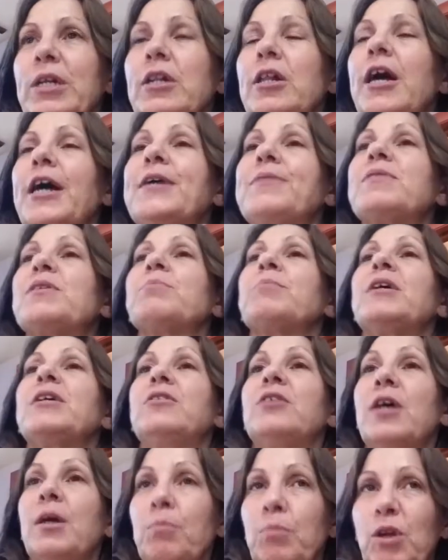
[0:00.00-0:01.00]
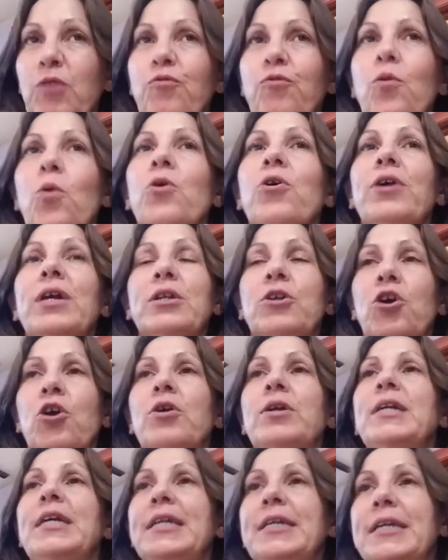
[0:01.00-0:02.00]
lives and my time before
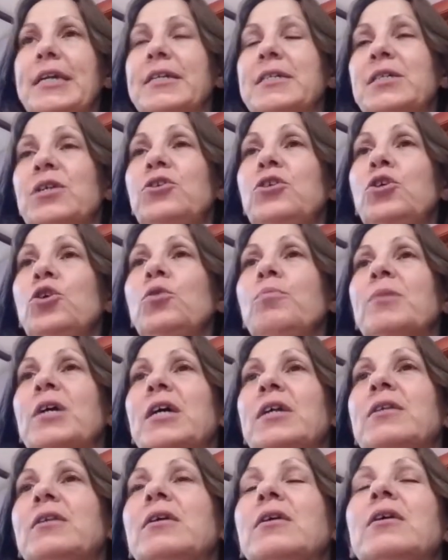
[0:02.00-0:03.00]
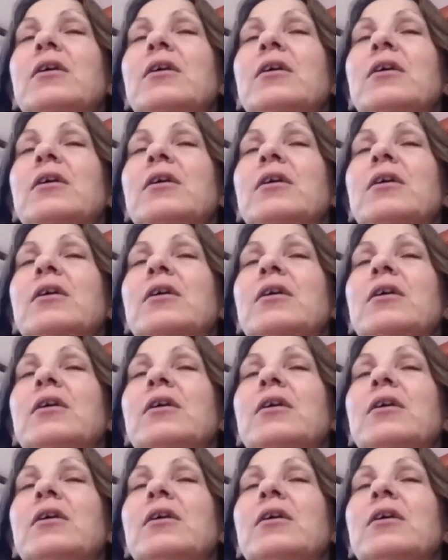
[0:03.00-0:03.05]
incarnating as a human,